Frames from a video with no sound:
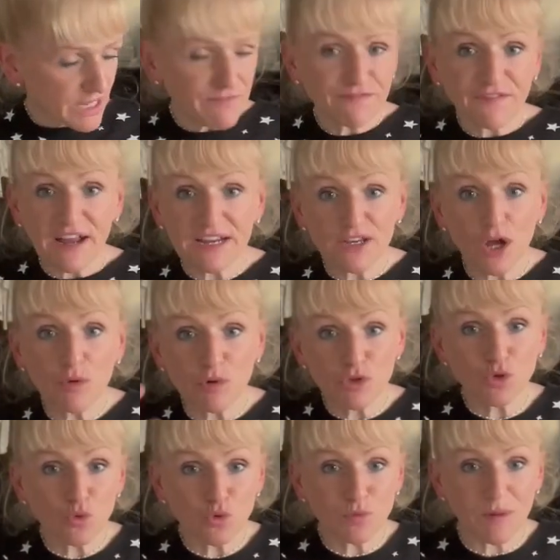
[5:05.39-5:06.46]
In fact, no, I
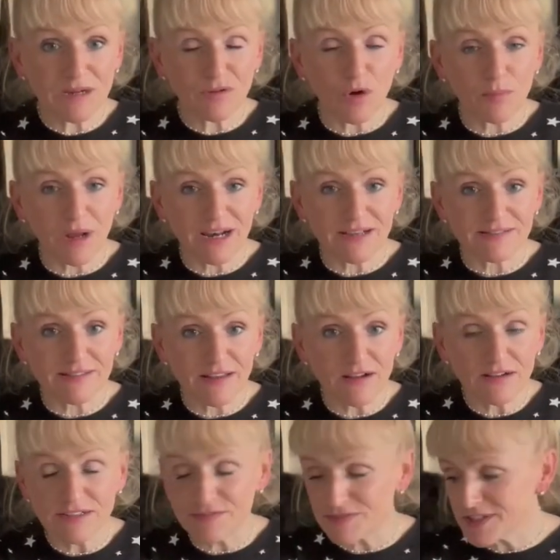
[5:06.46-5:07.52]
talked about it on my last
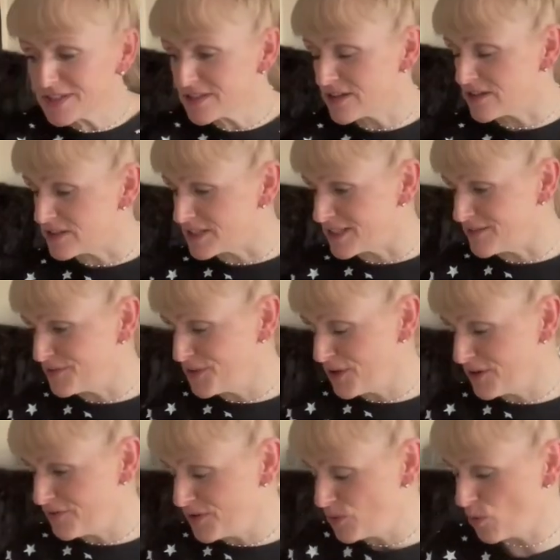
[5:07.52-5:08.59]
live, didn't I?
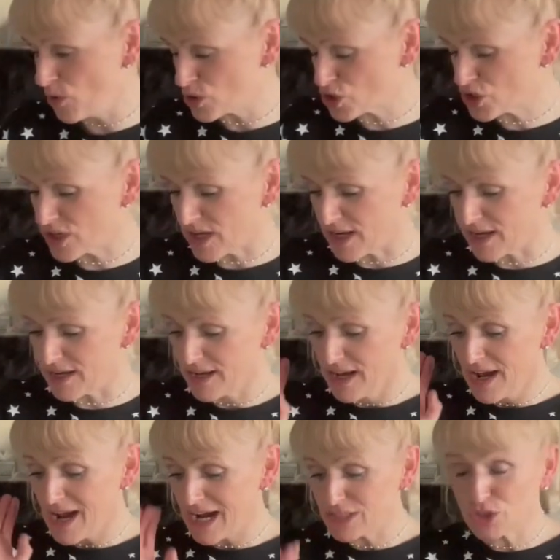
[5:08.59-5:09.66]
If you watched that,
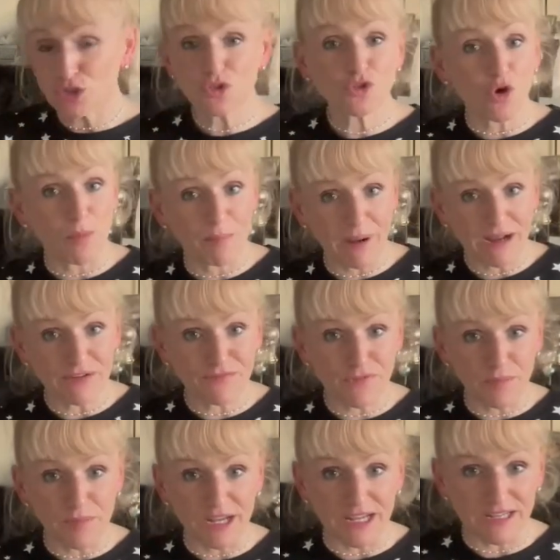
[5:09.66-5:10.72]
I just got back
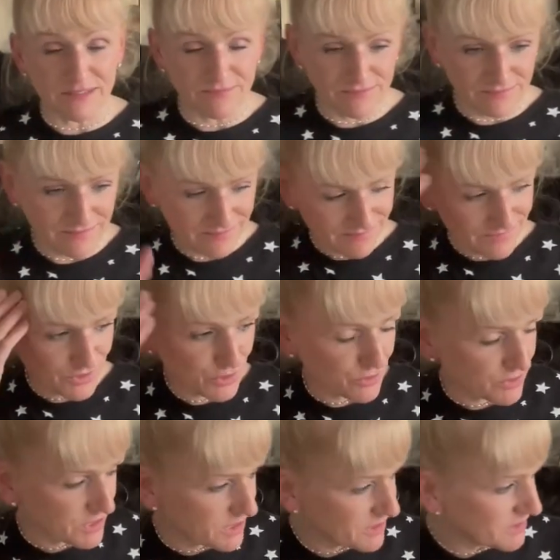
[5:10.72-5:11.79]
from it.
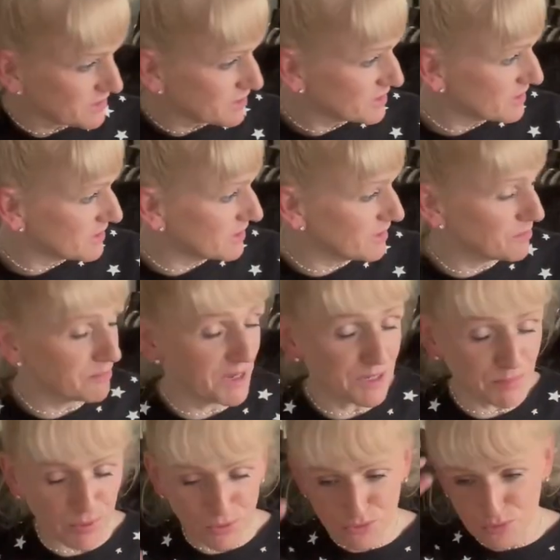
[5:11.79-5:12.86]
Sorry,
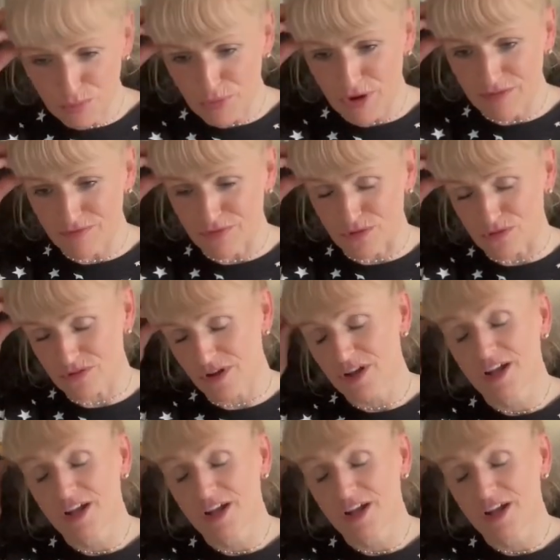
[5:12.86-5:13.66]
menopausal brain fog.